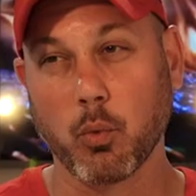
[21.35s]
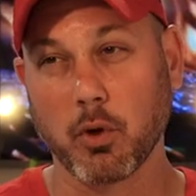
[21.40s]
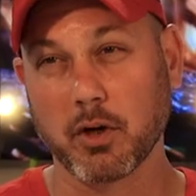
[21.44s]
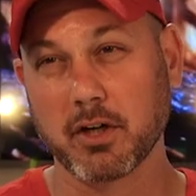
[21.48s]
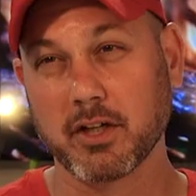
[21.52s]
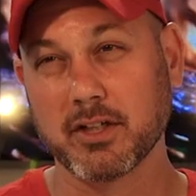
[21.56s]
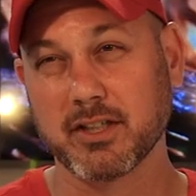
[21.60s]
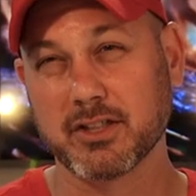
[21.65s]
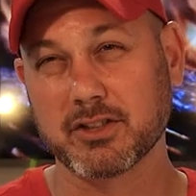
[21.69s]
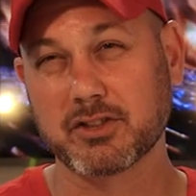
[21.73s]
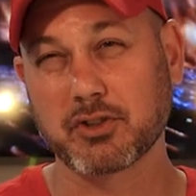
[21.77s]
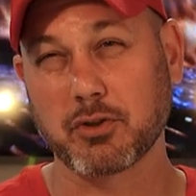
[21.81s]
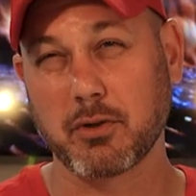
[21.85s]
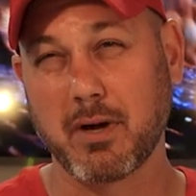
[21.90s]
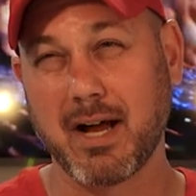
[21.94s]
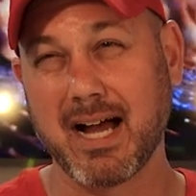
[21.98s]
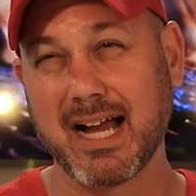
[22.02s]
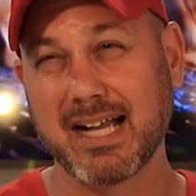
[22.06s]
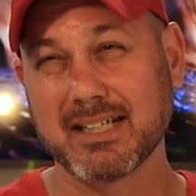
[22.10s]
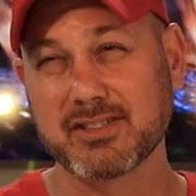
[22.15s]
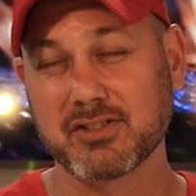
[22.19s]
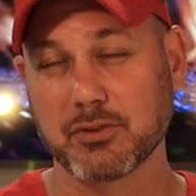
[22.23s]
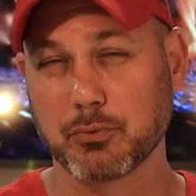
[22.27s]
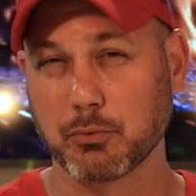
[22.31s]
We're gonna
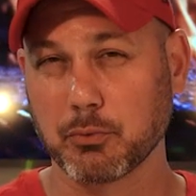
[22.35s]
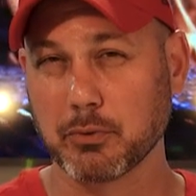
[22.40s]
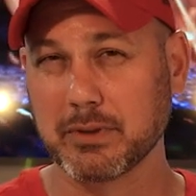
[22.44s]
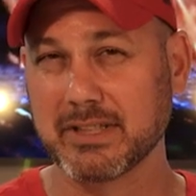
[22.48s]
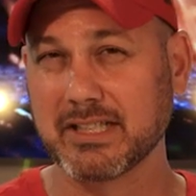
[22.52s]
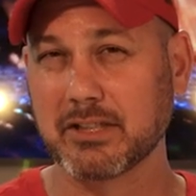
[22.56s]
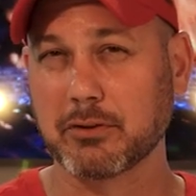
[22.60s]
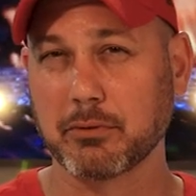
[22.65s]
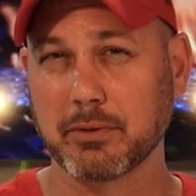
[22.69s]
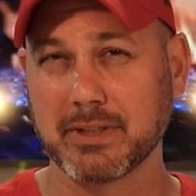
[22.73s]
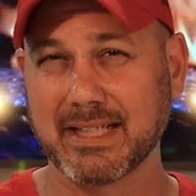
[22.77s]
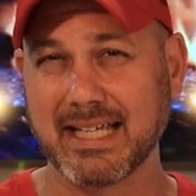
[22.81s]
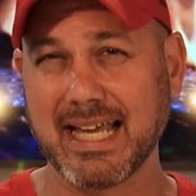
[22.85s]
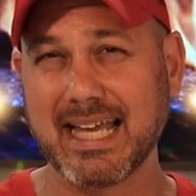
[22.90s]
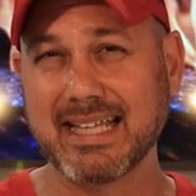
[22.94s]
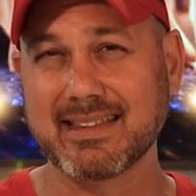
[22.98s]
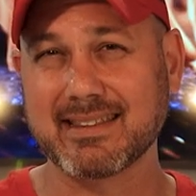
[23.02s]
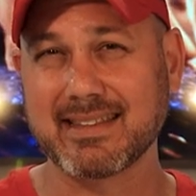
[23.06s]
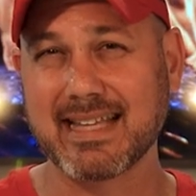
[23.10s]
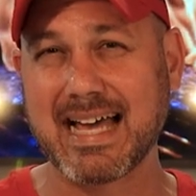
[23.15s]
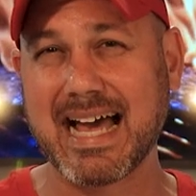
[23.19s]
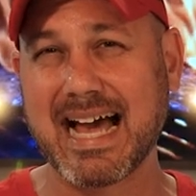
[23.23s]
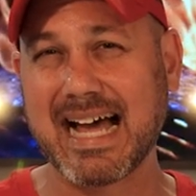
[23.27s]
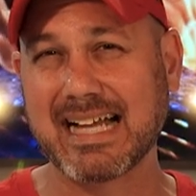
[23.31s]
try to recreate
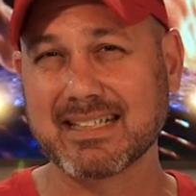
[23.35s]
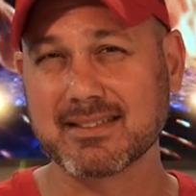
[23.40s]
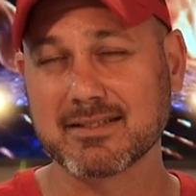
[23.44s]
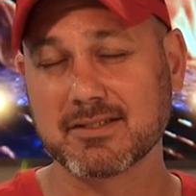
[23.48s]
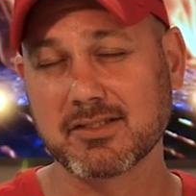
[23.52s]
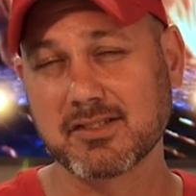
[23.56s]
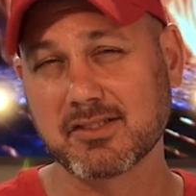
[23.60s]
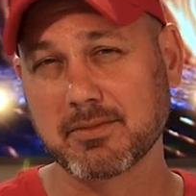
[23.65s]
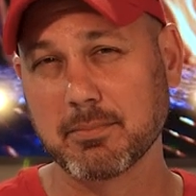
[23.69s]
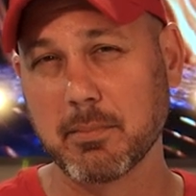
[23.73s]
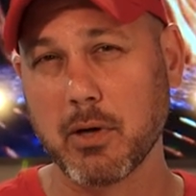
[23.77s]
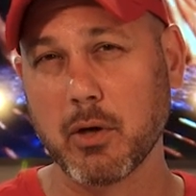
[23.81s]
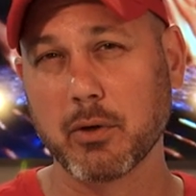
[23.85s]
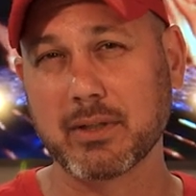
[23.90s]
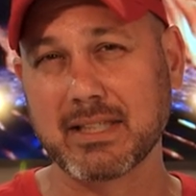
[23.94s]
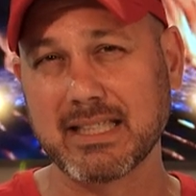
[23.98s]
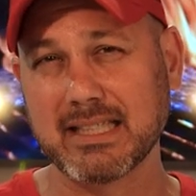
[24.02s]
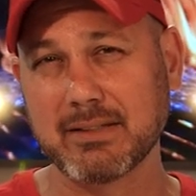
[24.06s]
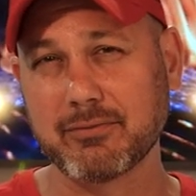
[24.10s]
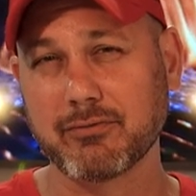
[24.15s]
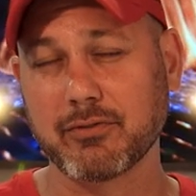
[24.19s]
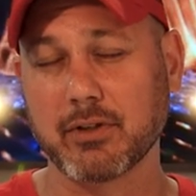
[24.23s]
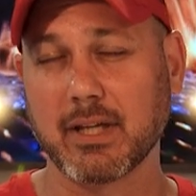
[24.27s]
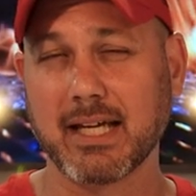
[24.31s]
that
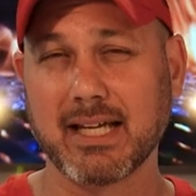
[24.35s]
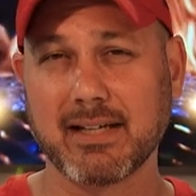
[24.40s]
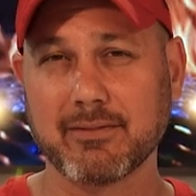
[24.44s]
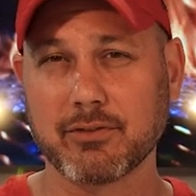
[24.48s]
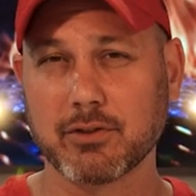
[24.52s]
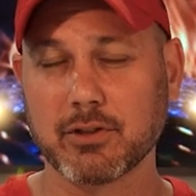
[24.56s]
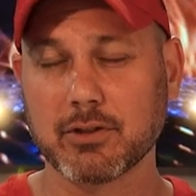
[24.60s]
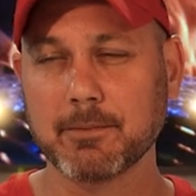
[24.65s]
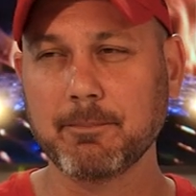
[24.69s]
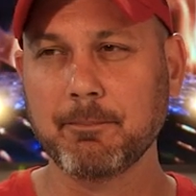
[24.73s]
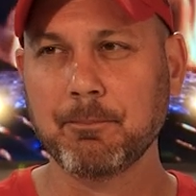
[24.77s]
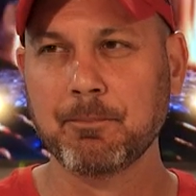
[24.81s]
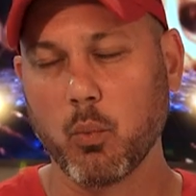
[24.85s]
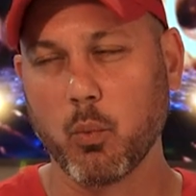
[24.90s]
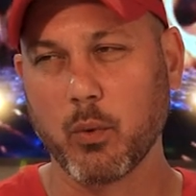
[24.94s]
smoky flavor.